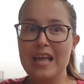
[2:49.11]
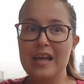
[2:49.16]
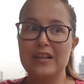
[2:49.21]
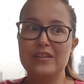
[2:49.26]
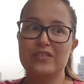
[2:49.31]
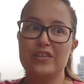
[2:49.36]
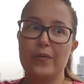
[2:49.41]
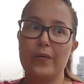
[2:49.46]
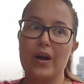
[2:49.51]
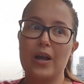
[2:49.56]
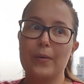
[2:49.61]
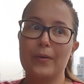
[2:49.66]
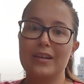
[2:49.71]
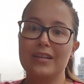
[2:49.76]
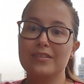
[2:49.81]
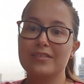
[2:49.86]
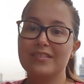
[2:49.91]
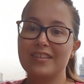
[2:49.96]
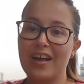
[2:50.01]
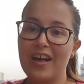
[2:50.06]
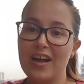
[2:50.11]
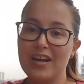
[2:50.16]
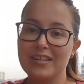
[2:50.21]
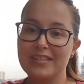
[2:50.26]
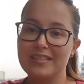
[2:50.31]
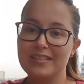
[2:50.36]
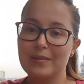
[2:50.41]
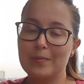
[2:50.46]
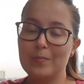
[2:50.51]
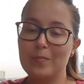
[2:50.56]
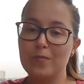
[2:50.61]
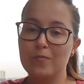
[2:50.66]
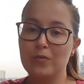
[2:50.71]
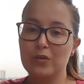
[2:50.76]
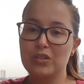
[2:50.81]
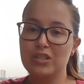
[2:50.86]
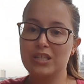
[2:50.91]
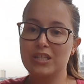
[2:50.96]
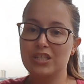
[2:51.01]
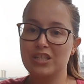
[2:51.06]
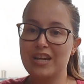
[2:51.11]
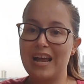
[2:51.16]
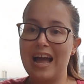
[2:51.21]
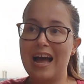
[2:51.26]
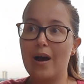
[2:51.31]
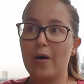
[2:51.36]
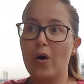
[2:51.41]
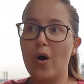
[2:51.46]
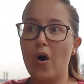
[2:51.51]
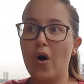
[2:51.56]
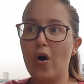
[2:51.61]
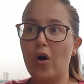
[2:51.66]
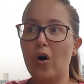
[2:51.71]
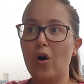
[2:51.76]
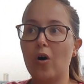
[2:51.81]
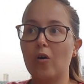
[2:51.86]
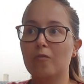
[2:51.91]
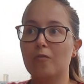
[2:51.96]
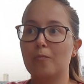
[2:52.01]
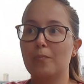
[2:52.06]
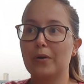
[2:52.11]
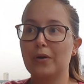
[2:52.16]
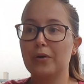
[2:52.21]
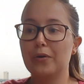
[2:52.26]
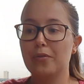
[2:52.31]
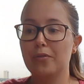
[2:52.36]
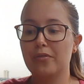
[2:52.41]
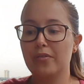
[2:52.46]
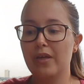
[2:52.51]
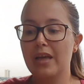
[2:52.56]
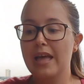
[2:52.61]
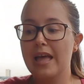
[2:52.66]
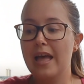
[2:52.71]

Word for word: and so I will insert some footage now of both